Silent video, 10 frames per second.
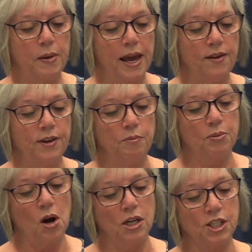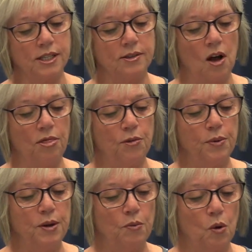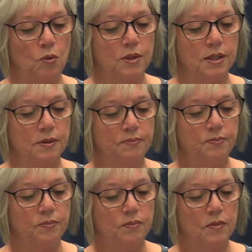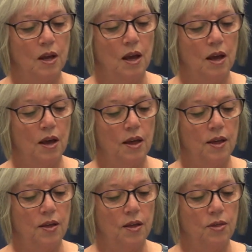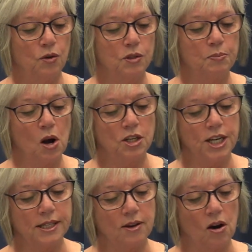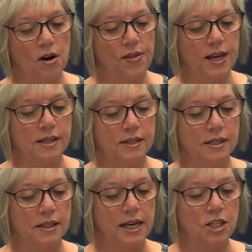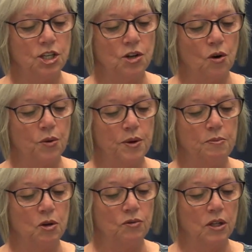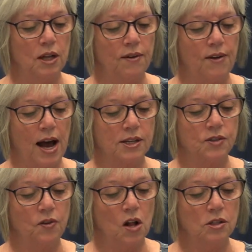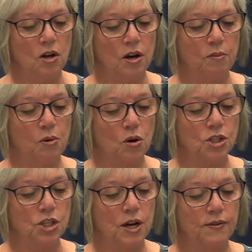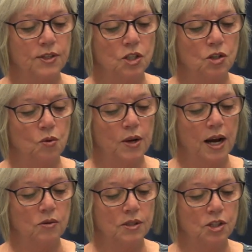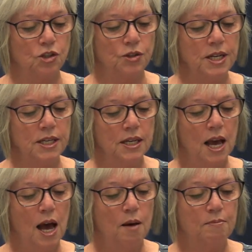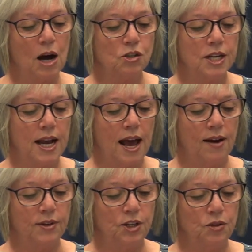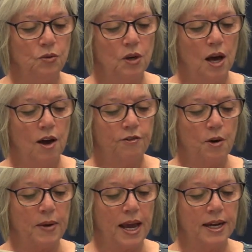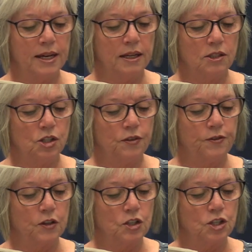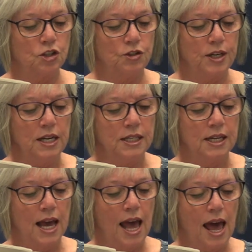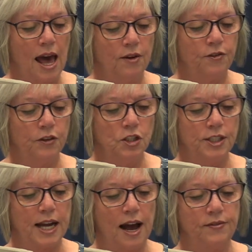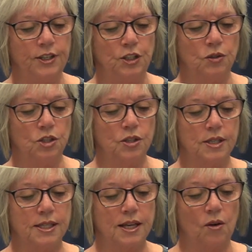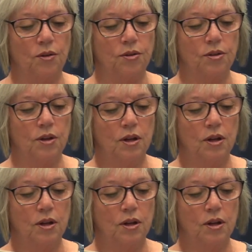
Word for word: paving projects on three roads. Those projects are the installation or removal of asphalt on a portion of Stonehouse Street, Mountain Avenue, from Ada to First Street, and First Avenue to the South